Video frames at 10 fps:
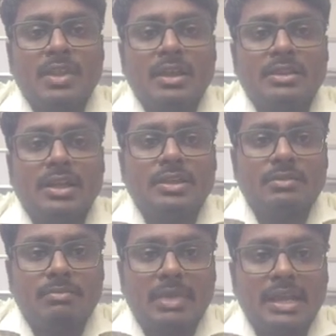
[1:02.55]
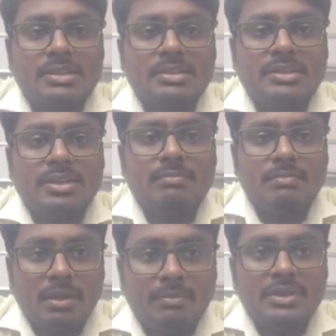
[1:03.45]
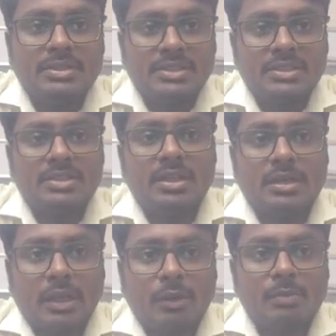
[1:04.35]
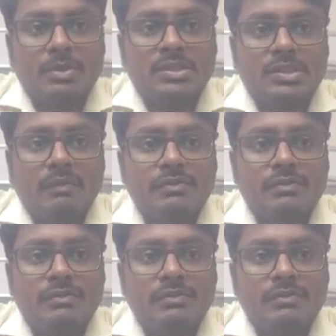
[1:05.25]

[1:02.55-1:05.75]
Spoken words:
that it matches the memory signal requirements with the